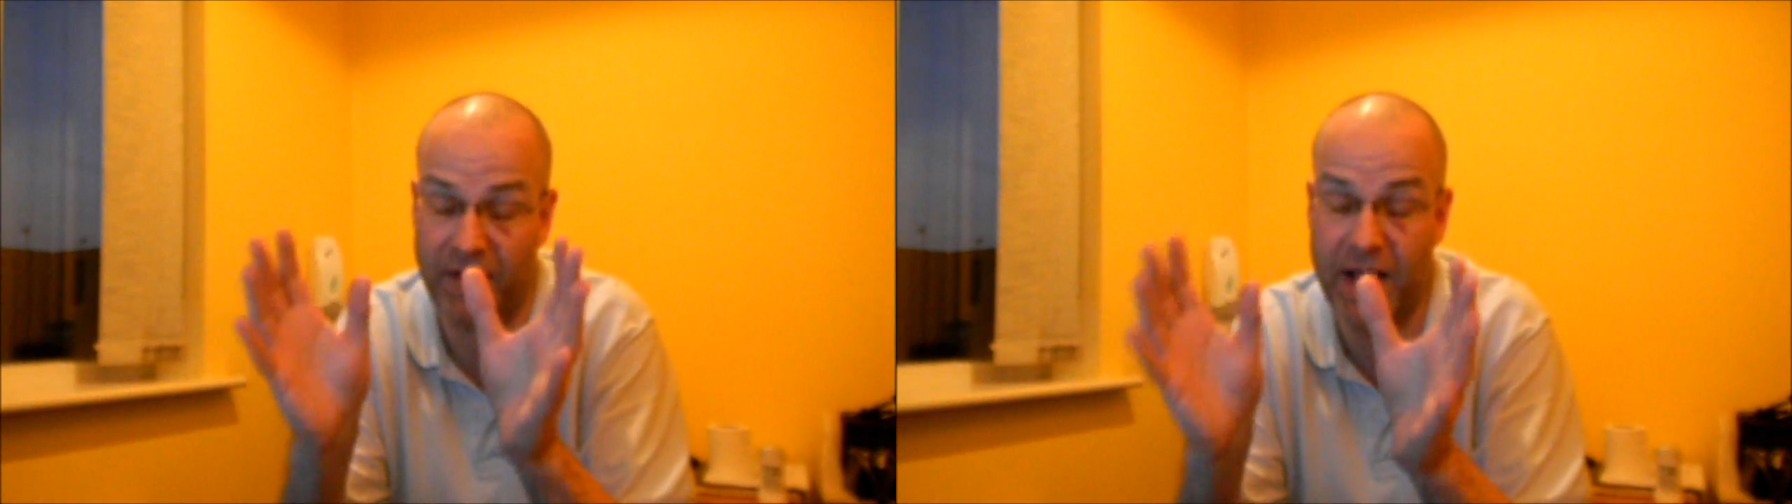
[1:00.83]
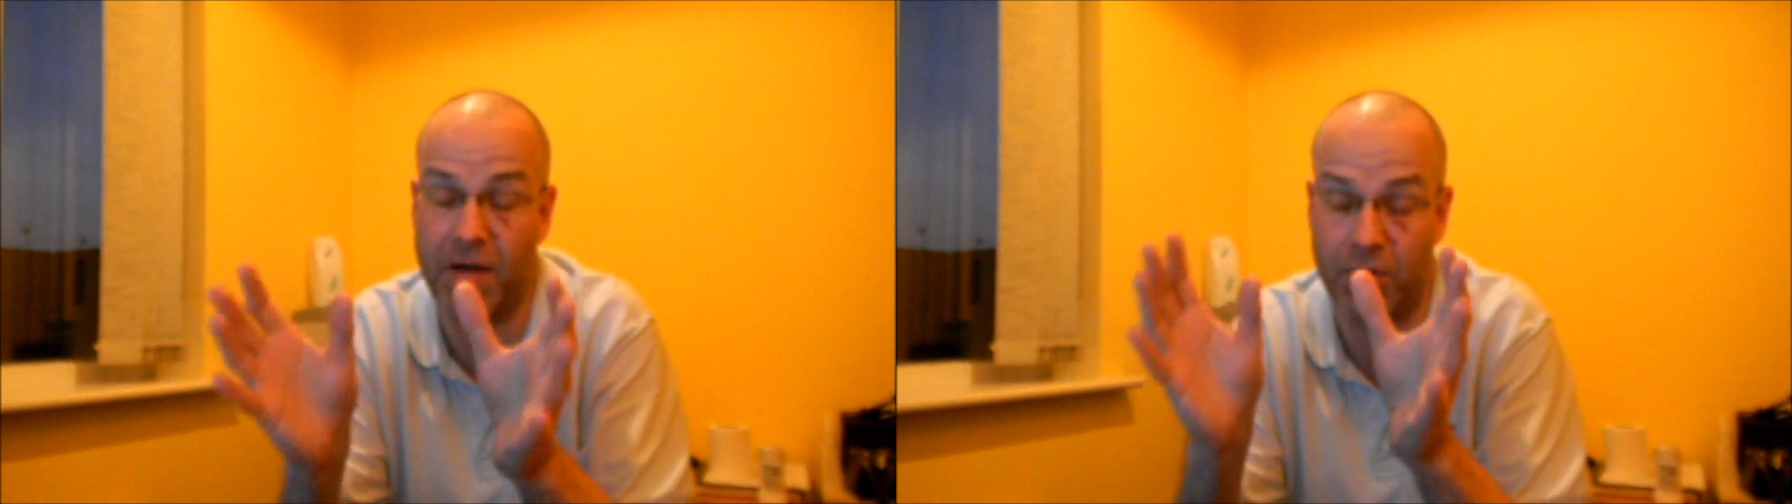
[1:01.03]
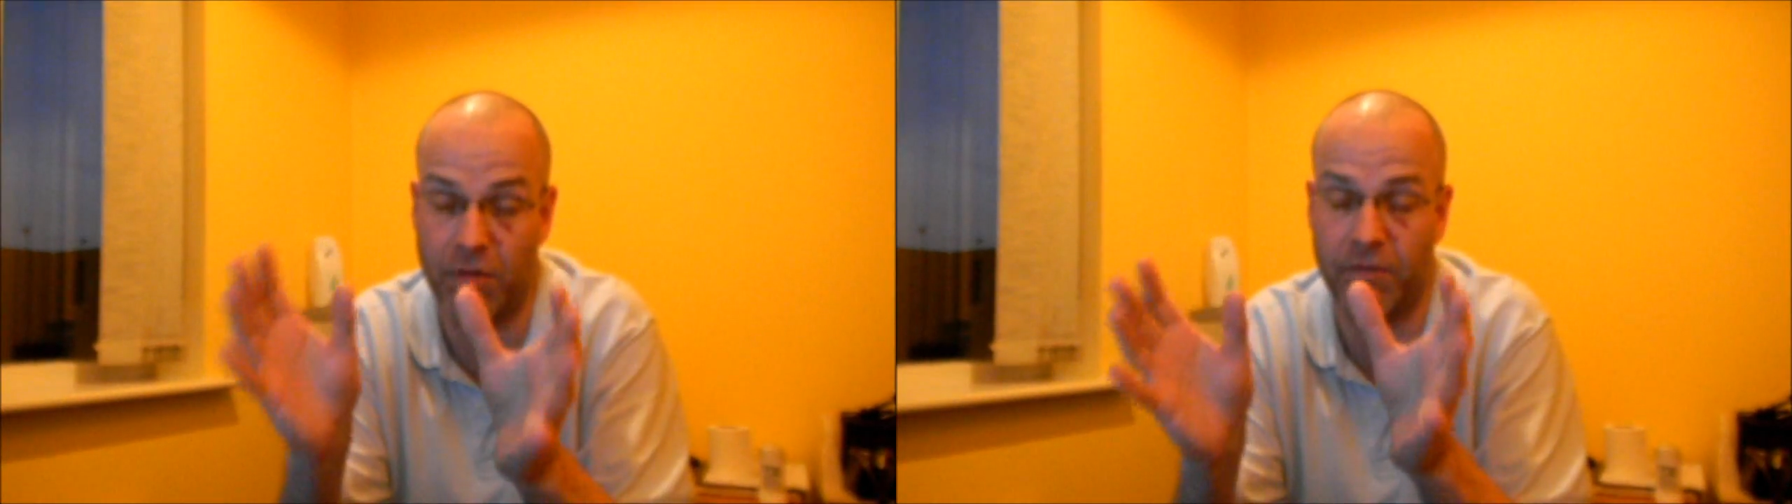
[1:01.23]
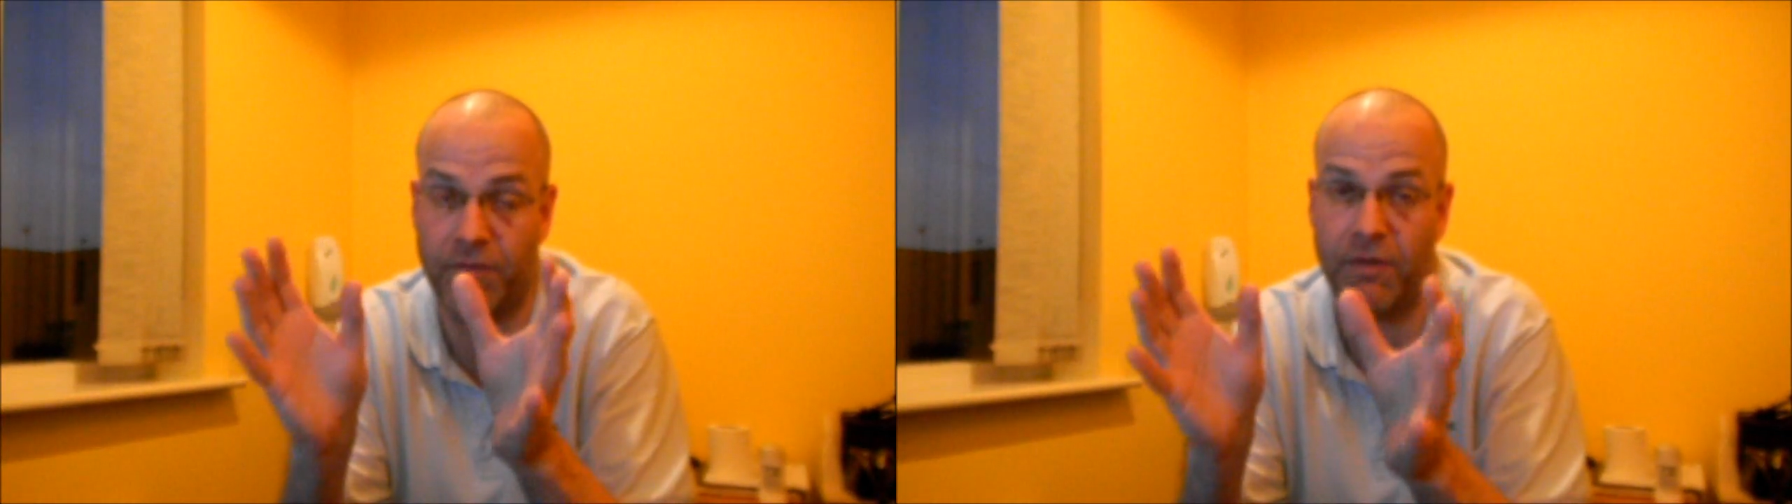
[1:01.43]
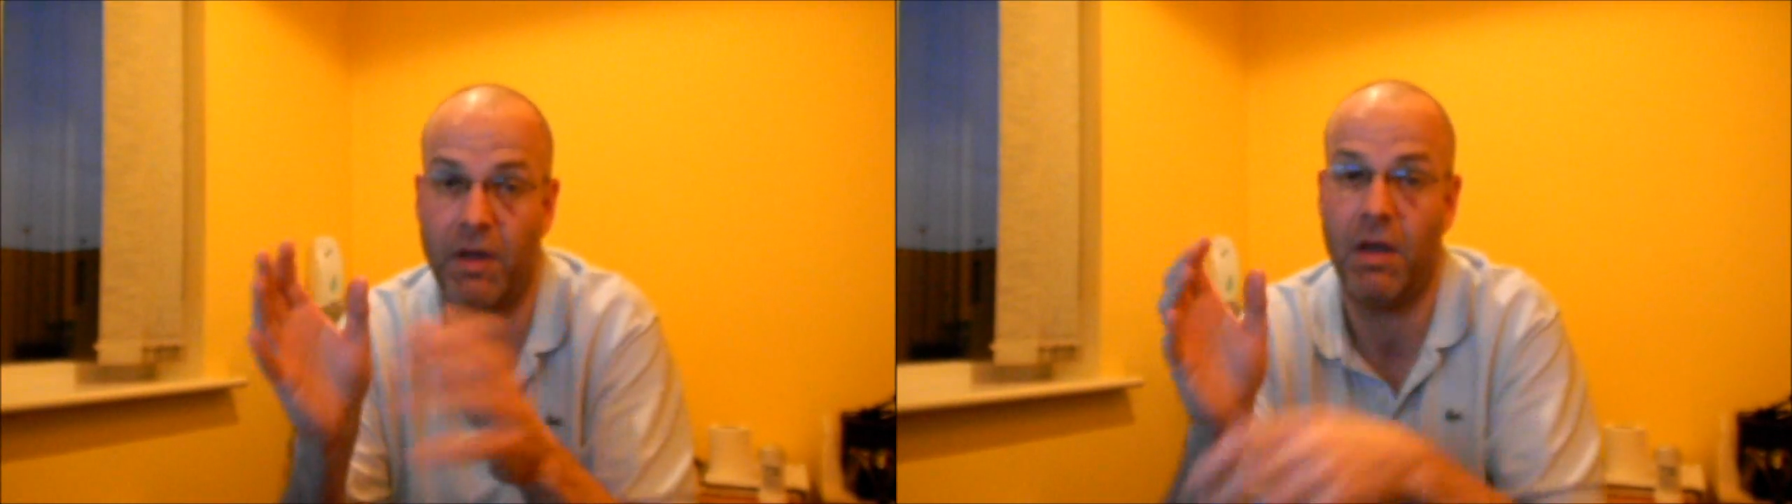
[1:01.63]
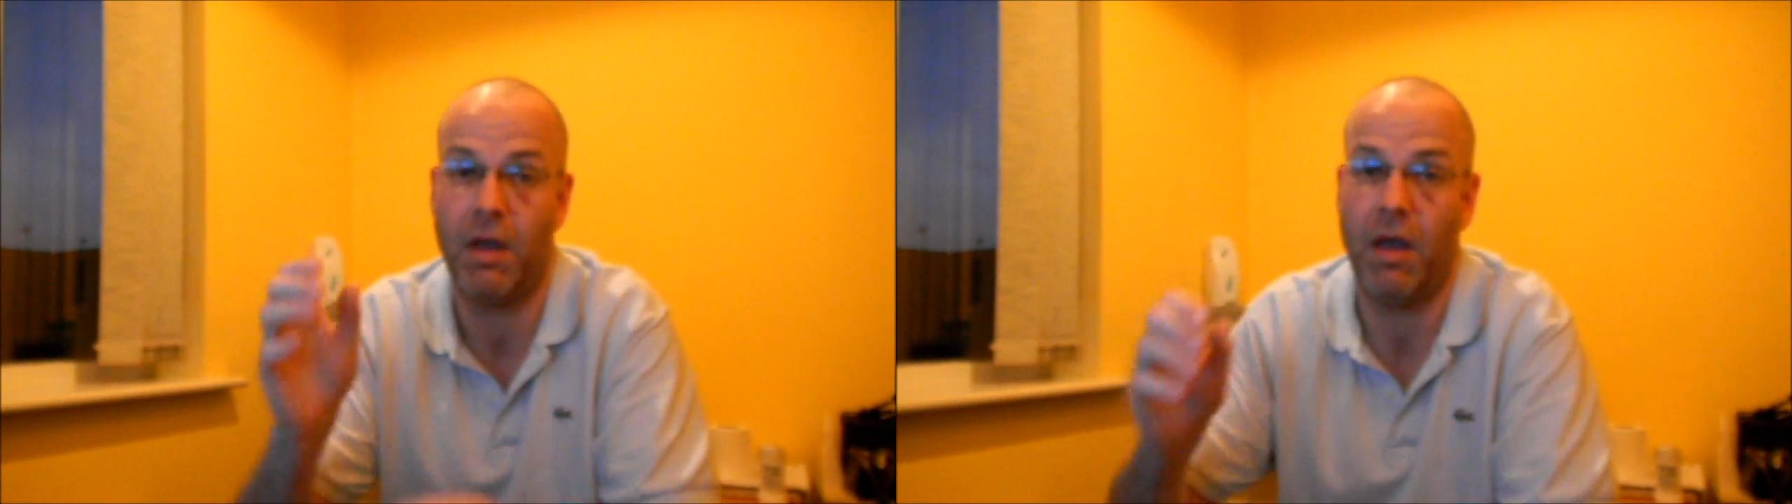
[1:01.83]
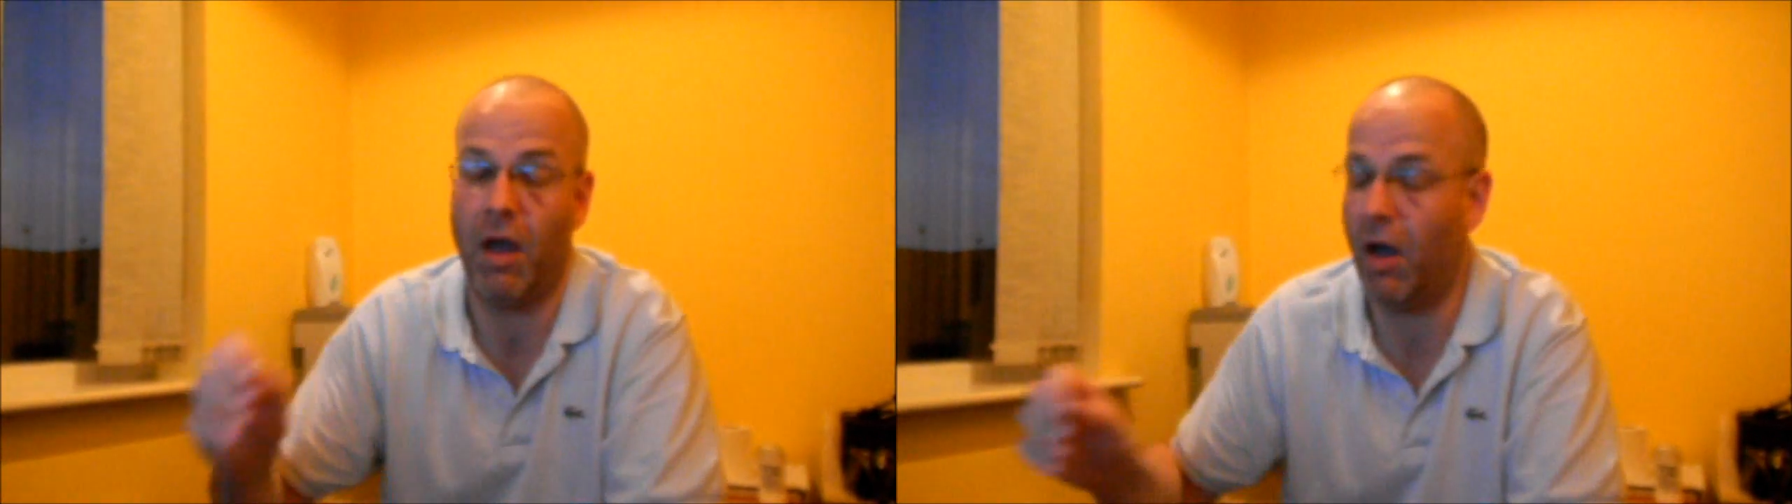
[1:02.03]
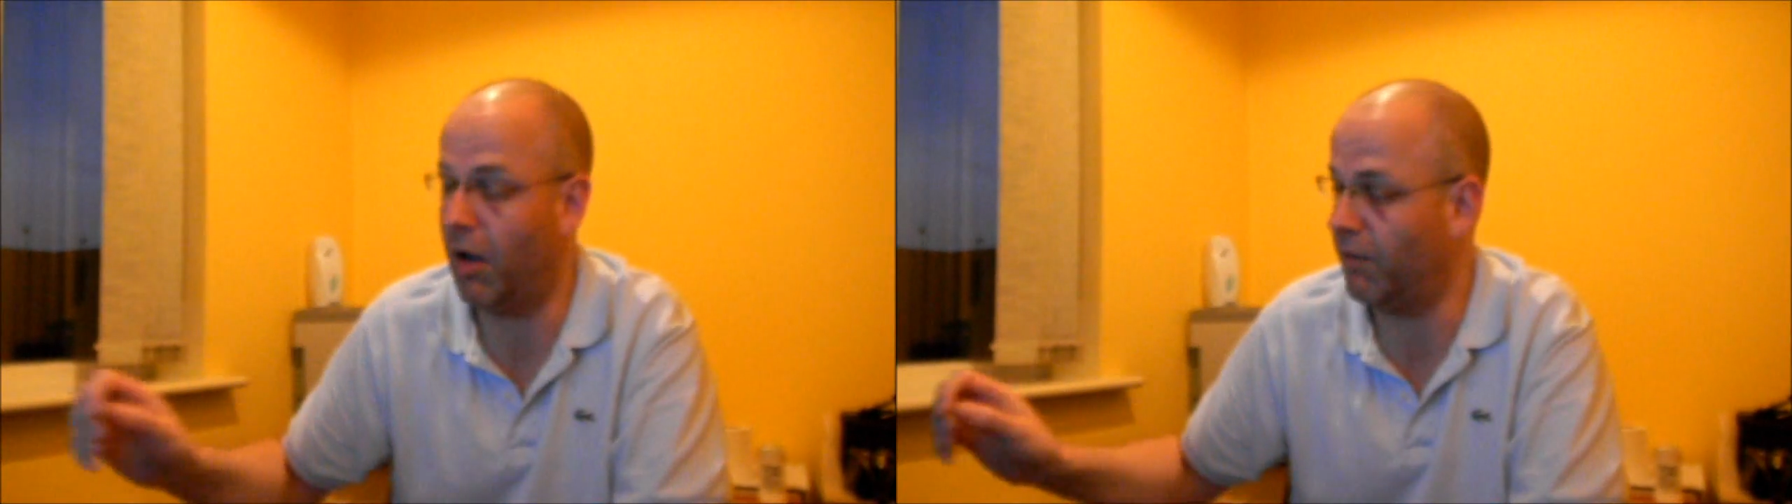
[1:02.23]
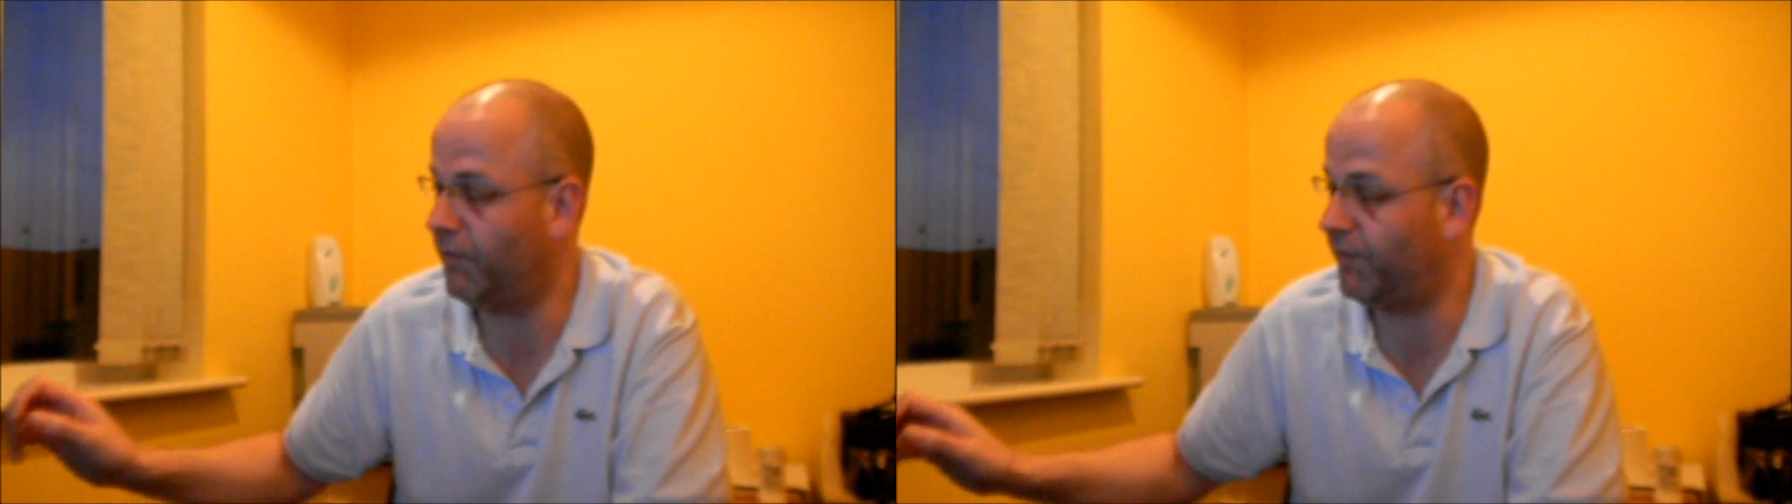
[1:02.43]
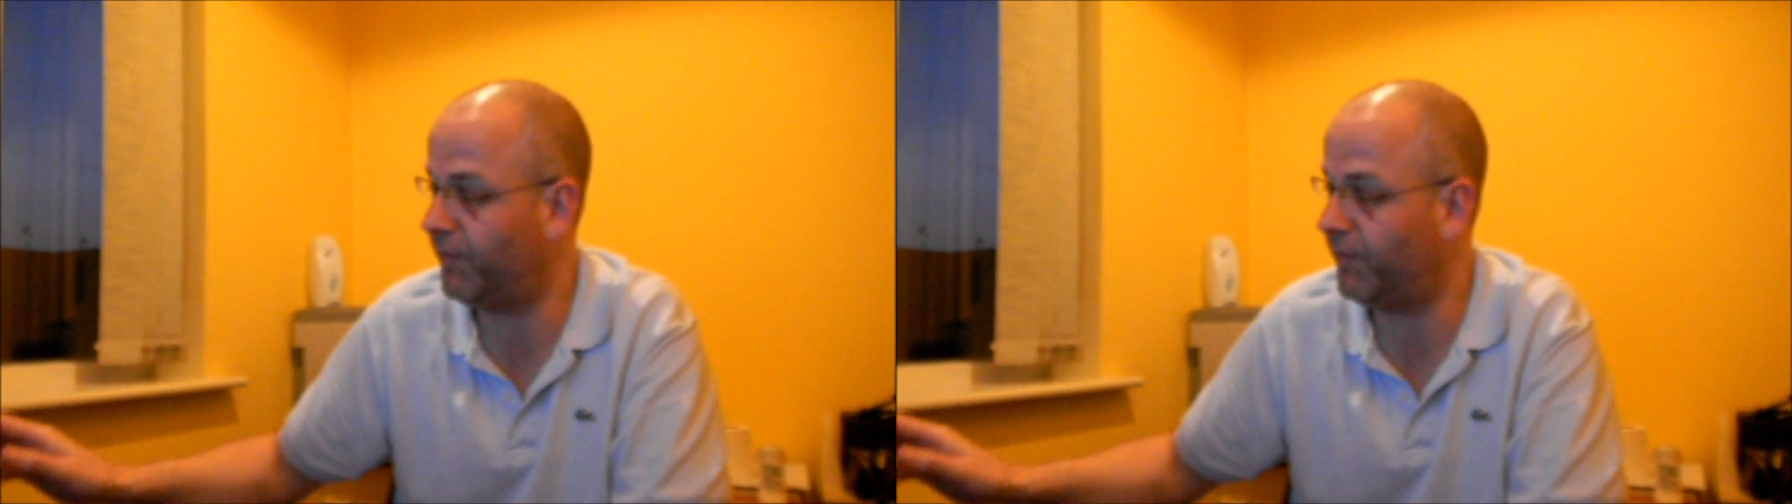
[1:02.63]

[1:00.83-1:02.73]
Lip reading: era of